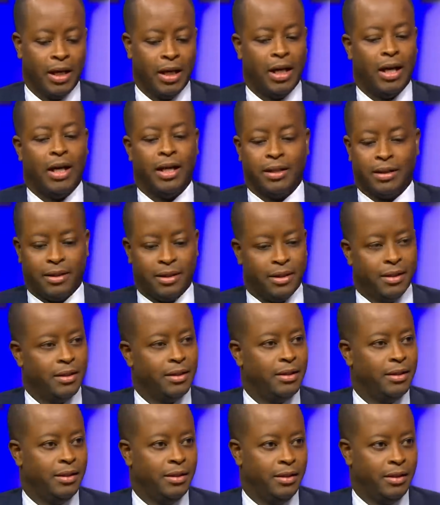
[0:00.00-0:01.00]
art,
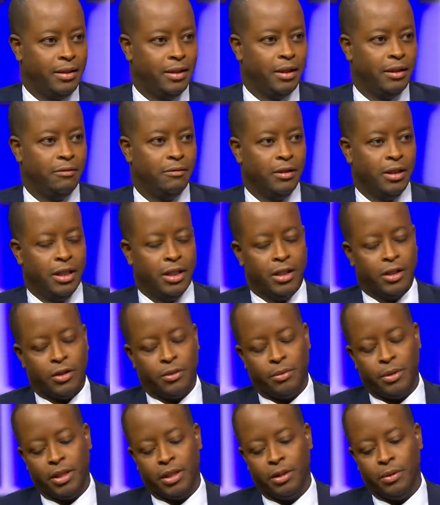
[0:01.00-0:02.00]
in general, and
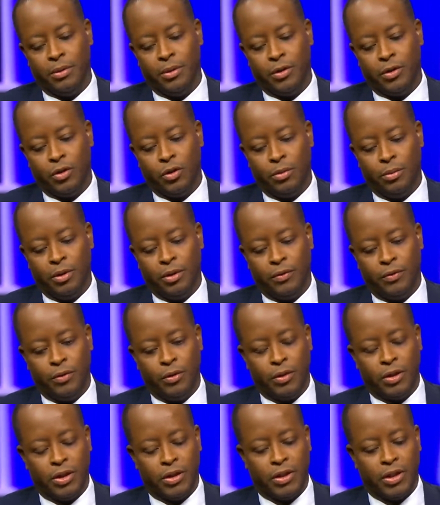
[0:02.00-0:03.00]
especially with so much
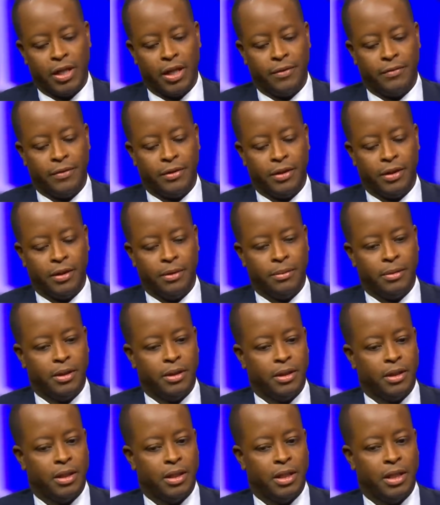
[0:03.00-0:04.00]
focus on
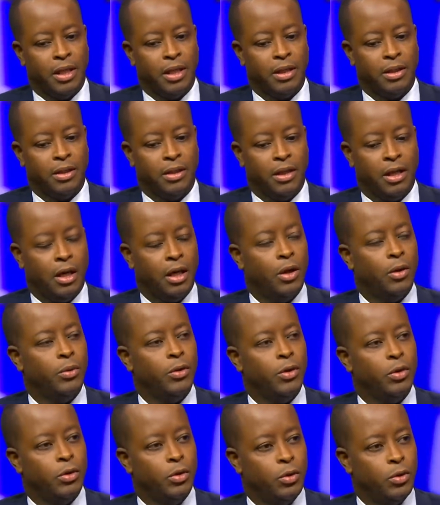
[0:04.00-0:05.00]
African-American art now,
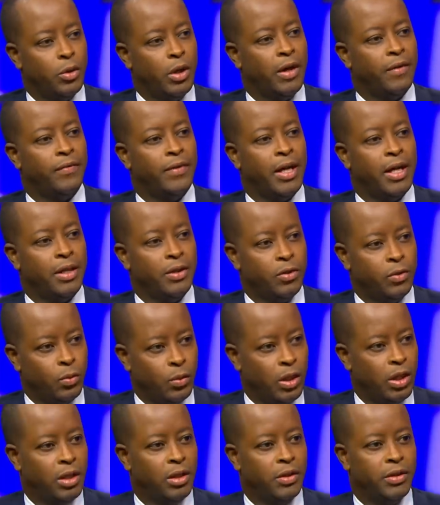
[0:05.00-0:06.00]
you have that as
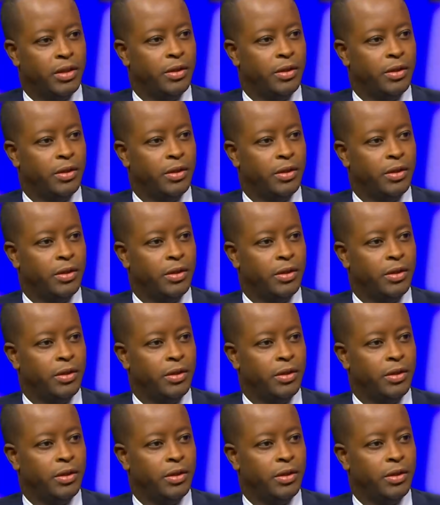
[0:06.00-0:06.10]
well.